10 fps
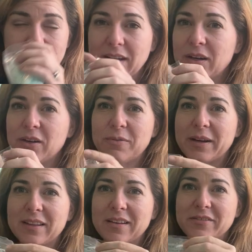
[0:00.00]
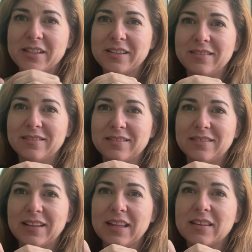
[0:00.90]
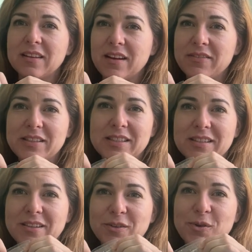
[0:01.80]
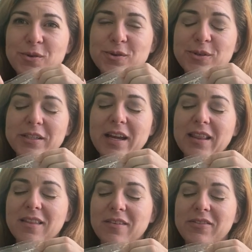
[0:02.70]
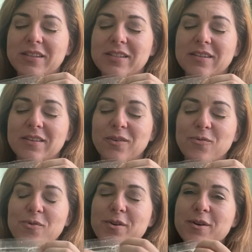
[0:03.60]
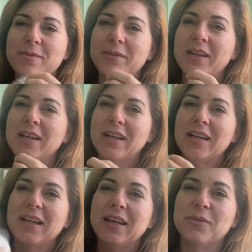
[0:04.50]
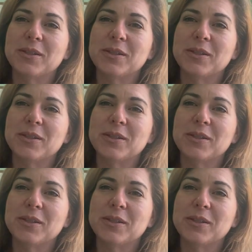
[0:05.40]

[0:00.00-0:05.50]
oh but i loved it i love the scent on cold i love the scent on warm it